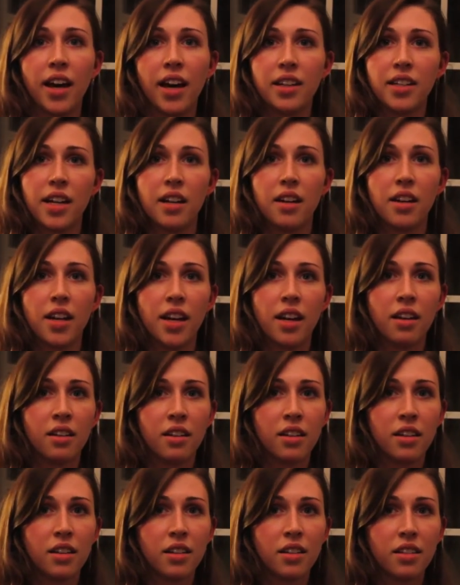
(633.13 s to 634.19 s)
identity,
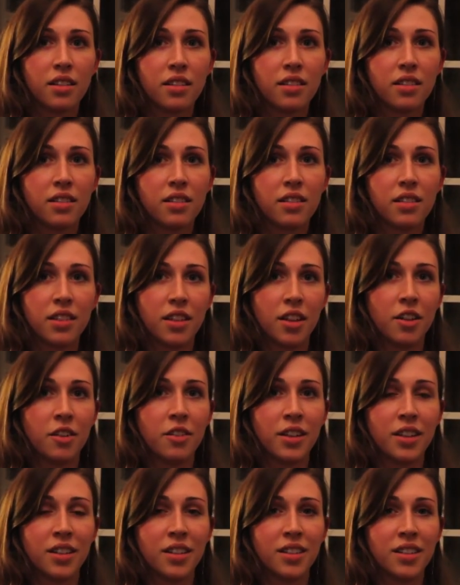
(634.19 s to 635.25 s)
you know.
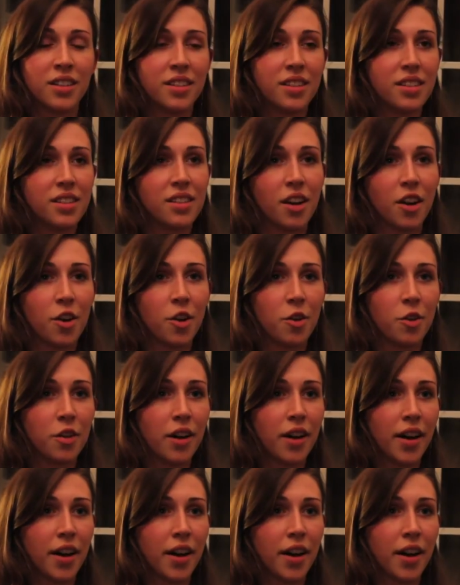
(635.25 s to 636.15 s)
And so